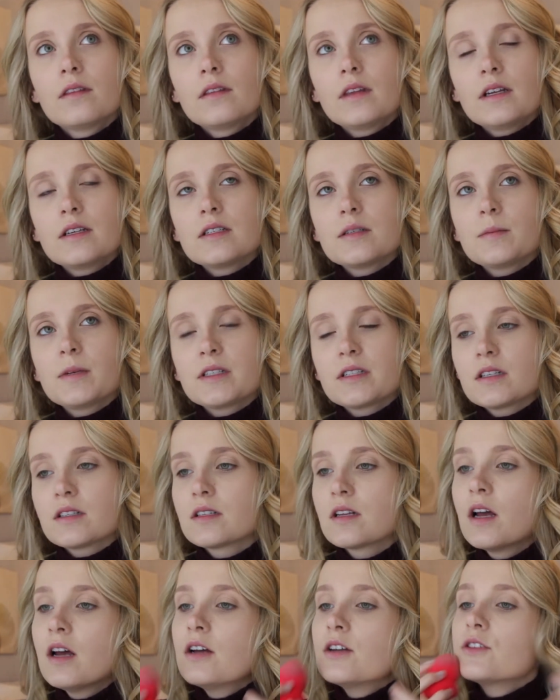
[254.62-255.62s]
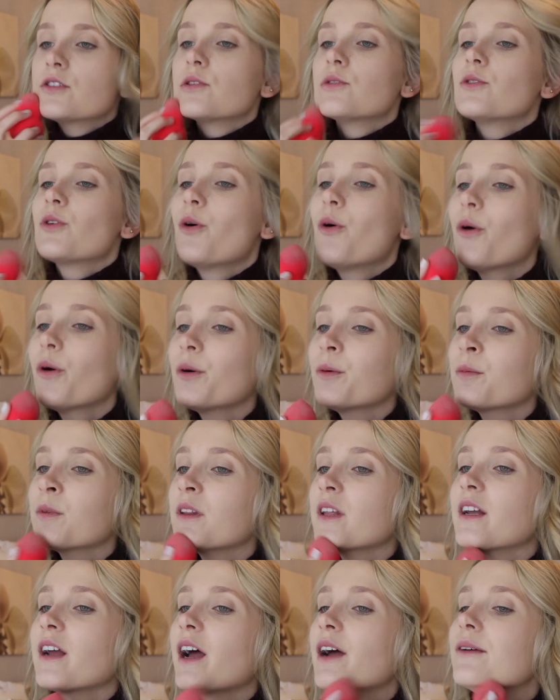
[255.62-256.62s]
that doesn't make sense. So
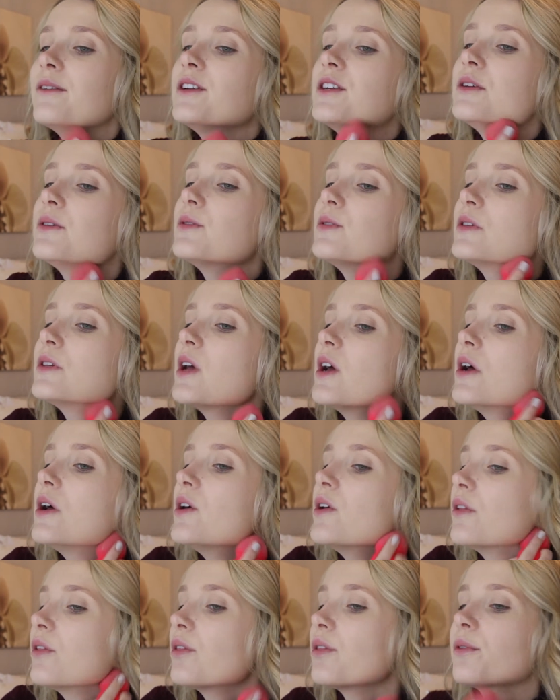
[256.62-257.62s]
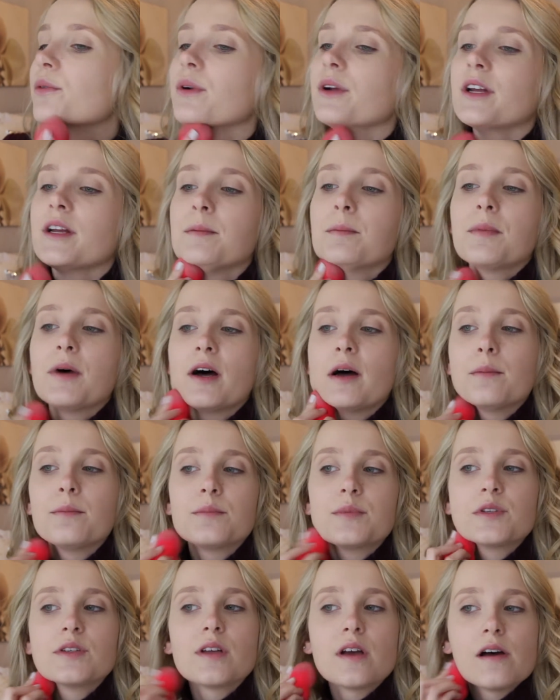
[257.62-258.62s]
normally I would use 3
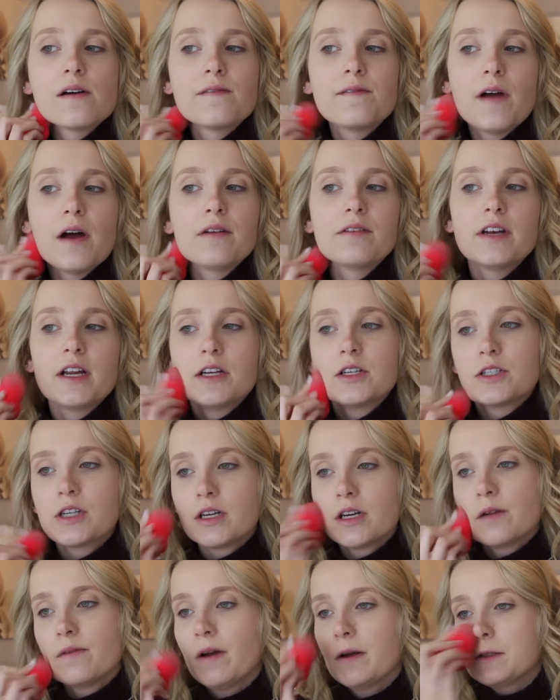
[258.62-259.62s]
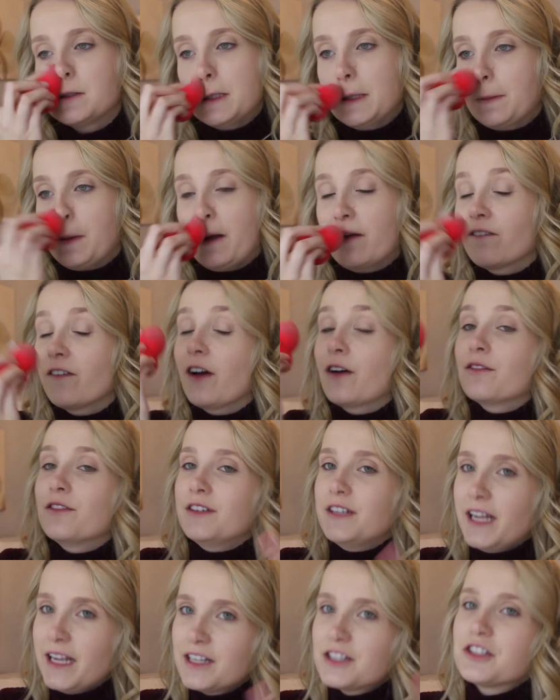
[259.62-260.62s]
pumps of foundation if I was doing my
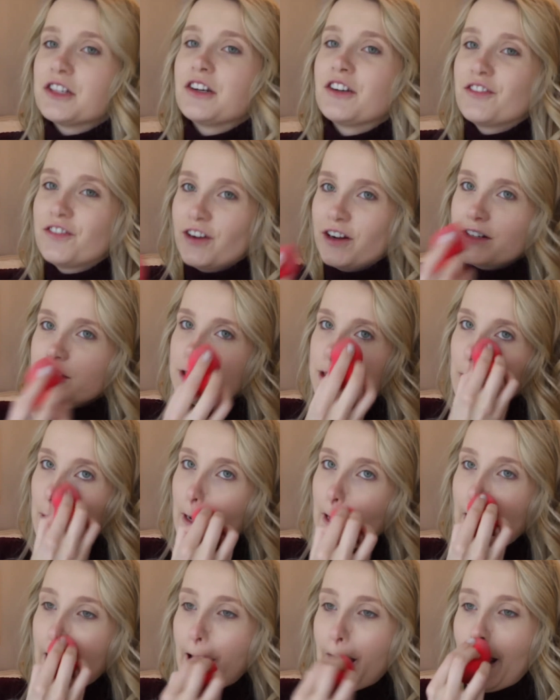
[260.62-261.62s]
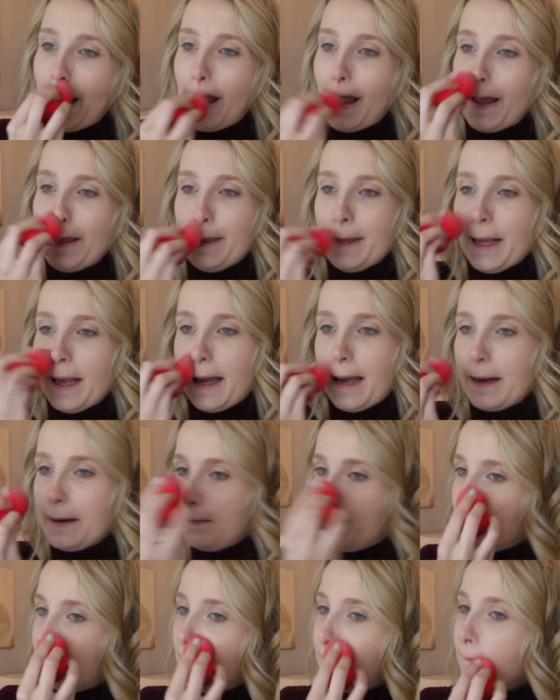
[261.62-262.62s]
foundation first, and
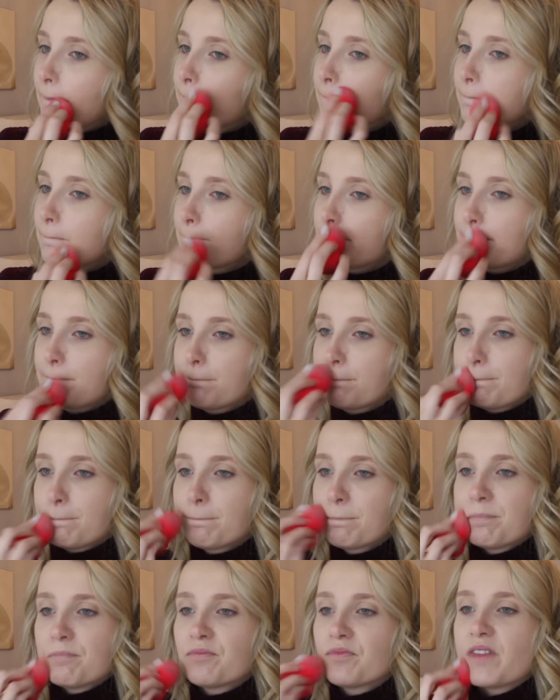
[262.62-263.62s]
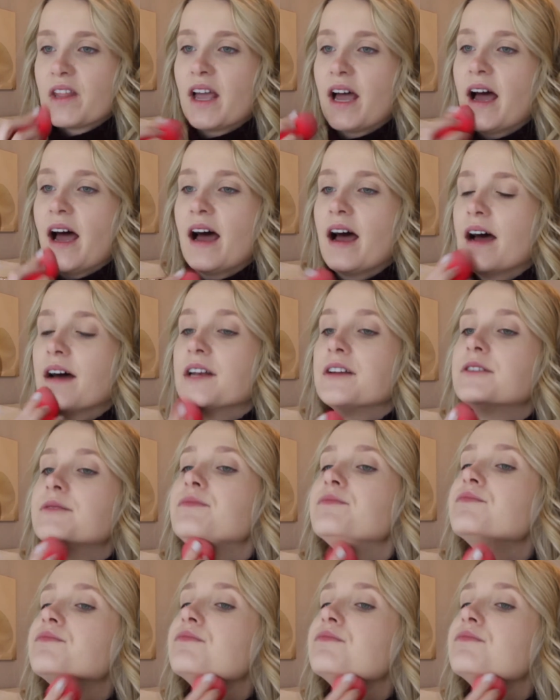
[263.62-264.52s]
then add